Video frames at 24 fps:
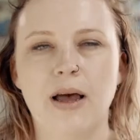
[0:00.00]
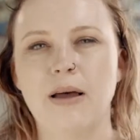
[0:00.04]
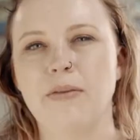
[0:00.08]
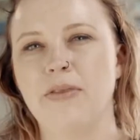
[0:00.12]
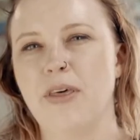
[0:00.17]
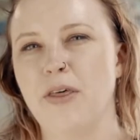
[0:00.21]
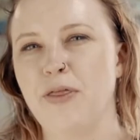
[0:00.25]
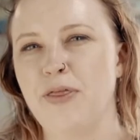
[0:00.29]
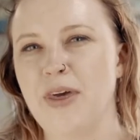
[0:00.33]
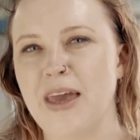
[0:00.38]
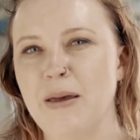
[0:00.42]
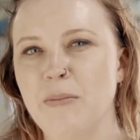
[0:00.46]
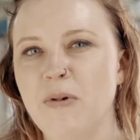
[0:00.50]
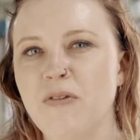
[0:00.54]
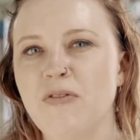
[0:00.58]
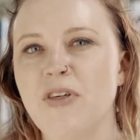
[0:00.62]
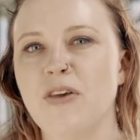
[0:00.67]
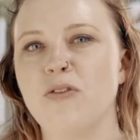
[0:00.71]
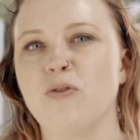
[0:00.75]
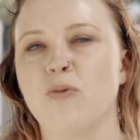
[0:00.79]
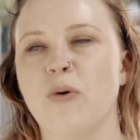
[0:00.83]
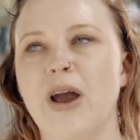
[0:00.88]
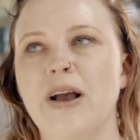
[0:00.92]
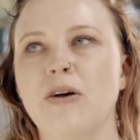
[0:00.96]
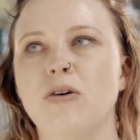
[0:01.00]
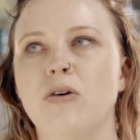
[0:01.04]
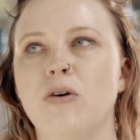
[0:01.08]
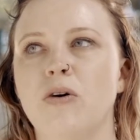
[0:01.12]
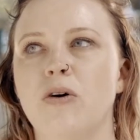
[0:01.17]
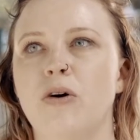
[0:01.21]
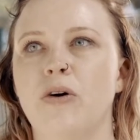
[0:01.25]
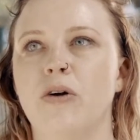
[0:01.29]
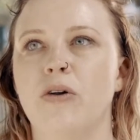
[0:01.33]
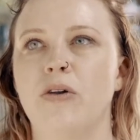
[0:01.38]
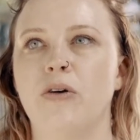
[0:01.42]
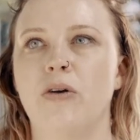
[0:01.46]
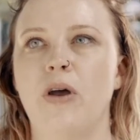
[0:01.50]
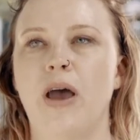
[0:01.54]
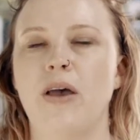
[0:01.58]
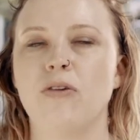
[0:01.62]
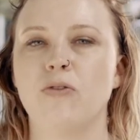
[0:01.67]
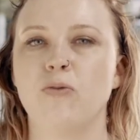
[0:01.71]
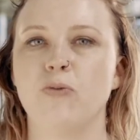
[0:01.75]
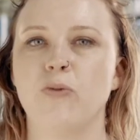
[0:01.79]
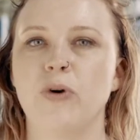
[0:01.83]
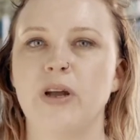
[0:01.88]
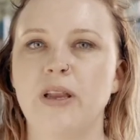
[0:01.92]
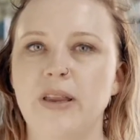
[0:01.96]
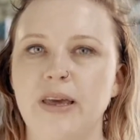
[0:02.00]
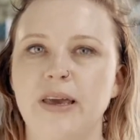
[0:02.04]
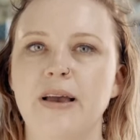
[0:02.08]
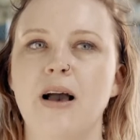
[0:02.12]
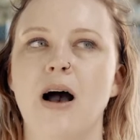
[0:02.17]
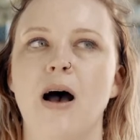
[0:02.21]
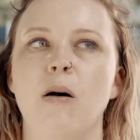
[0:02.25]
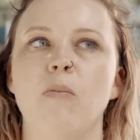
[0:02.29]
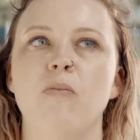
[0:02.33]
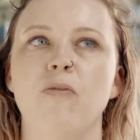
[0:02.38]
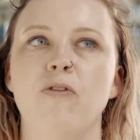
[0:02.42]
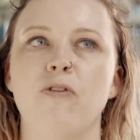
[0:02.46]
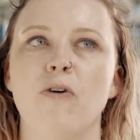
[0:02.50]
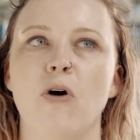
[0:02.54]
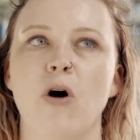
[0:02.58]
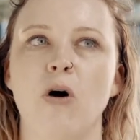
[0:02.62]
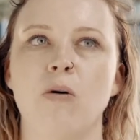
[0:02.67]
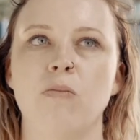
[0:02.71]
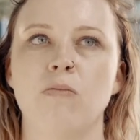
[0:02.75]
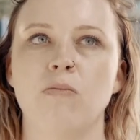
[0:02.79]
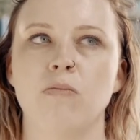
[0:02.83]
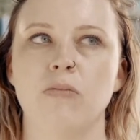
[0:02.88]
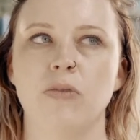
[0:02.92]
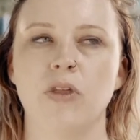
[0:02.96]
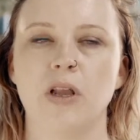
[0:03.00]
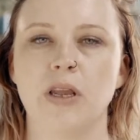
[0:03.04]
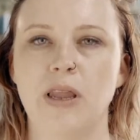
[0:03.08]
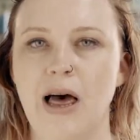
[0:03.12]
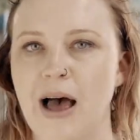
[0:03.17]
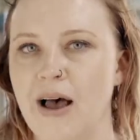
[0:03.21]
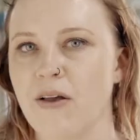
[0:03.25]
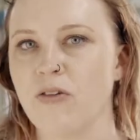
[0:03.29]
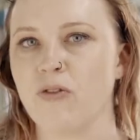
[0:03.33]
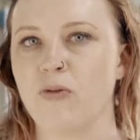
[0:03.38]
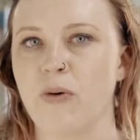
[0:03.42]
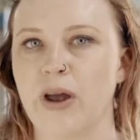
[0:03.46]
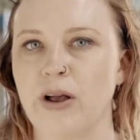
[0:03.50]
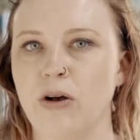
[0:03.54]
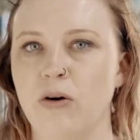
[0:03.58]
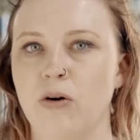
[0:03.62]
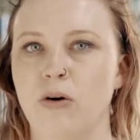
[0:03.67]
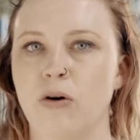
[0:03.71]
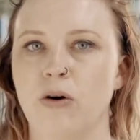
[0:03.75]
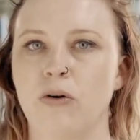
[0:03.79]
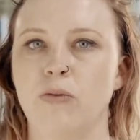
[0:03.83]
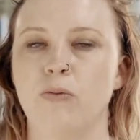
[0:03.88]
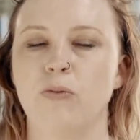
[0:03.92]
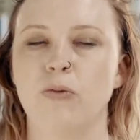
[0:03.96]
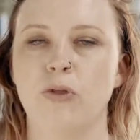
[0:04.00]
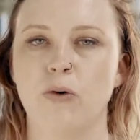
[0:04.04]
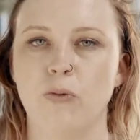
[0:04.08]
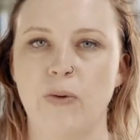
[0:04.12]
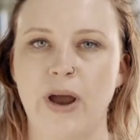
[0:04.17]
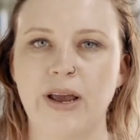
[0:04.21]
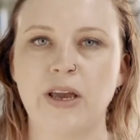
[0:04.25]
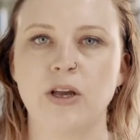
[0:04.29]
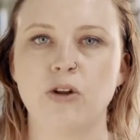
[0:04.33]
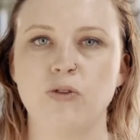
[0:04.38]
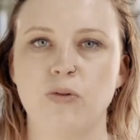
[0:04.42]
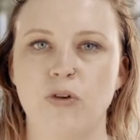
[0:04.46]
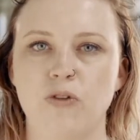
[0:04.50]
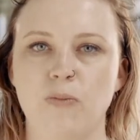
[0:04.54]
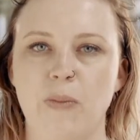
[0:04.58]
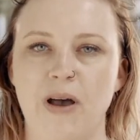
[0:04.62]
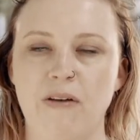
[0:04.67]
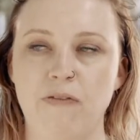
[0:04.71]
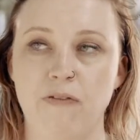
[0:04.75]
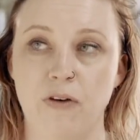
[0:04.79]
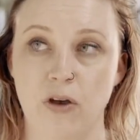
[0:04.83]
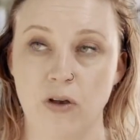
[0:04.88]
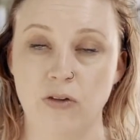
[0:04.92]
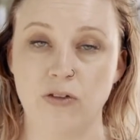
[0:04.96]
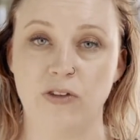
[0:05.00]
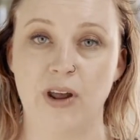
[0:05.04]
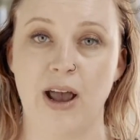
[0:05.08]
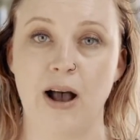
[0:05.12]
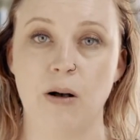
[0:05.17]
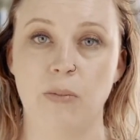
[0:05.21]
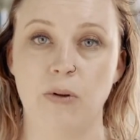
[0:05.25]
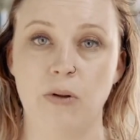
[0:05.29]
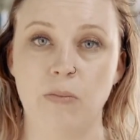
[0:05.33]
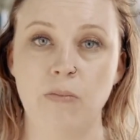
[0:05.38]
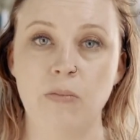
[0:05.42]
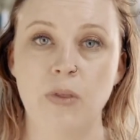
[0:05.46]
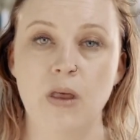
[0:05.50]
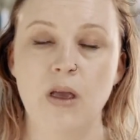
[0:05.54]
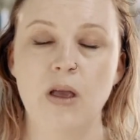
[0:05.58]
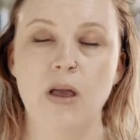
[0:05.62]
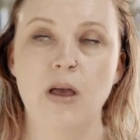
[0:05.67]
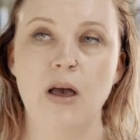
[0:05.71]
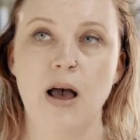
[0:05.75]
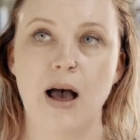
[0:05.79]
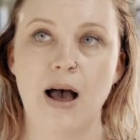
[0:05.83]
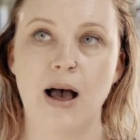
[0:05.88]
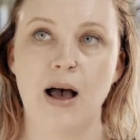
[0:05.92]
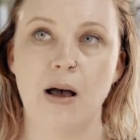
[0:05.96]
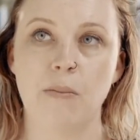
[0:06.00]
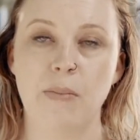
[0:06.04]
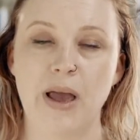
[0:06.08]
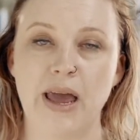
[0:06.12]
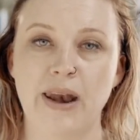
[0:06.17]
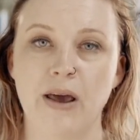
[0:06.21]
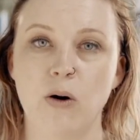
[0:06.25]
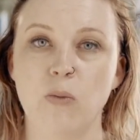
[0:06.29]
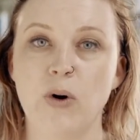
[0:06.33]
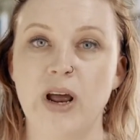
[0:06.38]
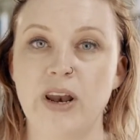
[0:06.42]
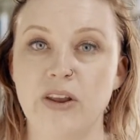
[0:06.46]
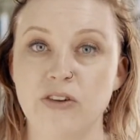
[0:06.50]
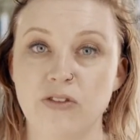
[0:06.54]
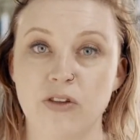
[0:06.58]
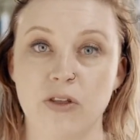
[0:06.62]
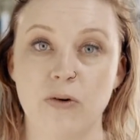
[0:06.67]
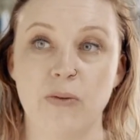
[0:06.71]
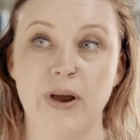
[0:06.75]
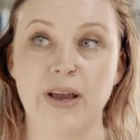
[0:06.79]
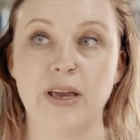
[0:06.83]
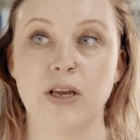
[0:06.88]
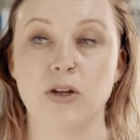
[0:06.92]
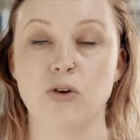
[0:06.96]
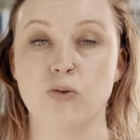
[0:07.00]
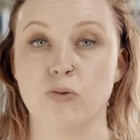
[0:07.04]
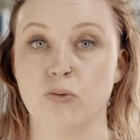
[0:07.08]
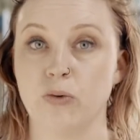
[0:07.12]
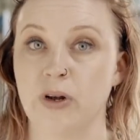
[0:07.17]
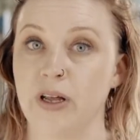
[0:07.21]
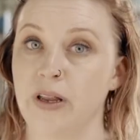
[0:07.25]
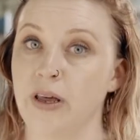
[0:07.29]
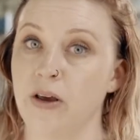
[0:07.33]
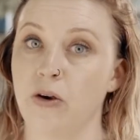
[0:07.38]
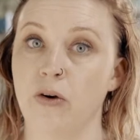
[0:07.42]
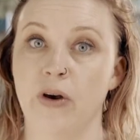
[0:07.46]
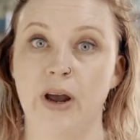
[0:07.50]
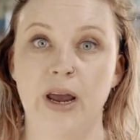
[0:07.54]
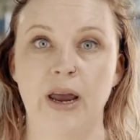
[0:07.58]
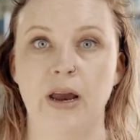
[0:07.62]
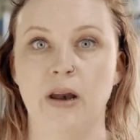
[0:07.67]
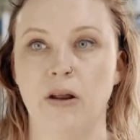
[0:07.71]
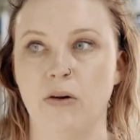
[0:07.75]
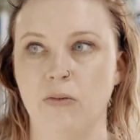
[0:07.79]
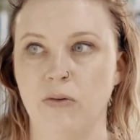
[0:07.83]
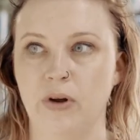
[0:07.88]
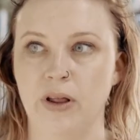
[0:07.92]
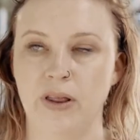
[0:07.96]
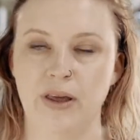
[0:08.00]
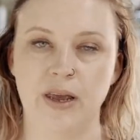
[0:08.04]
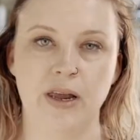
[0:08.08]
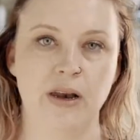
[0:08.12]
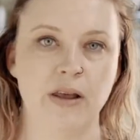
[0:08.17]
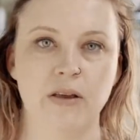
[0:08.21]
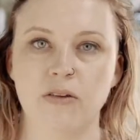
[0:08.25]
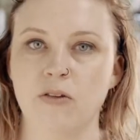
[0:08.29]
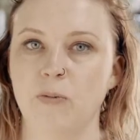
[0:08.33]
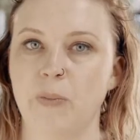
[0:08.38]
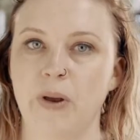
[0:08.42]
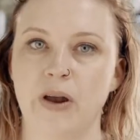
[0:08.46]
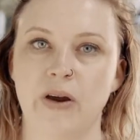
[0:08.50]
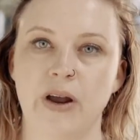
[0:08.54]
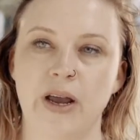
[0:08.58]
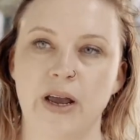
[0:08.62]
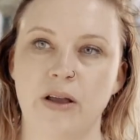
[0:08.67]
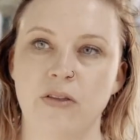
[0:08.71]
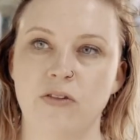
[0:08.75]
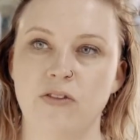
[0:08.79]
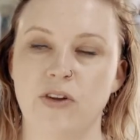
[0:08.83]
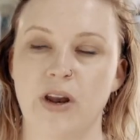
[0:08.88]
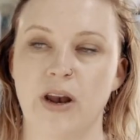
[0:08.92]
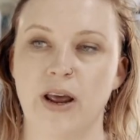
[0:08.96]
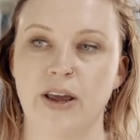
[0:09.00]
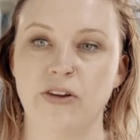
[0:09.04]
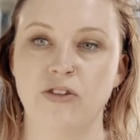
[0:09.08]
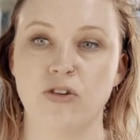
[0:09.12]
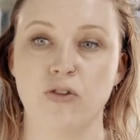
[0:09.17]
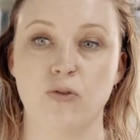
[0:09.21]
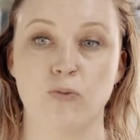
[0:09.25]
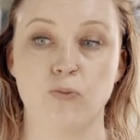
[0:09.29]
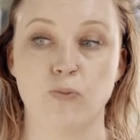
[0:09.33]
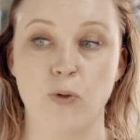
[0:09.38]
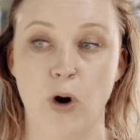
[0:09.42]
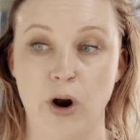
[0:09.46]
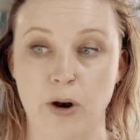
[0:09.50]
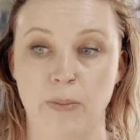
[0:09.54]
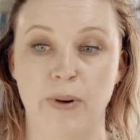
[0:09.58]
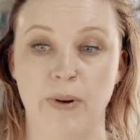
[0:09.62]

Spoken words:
The theme of this record has really come from the last record. The Wreckage was my first album, and I went into the Wreckage really green and really inexperienced, and I just wrote a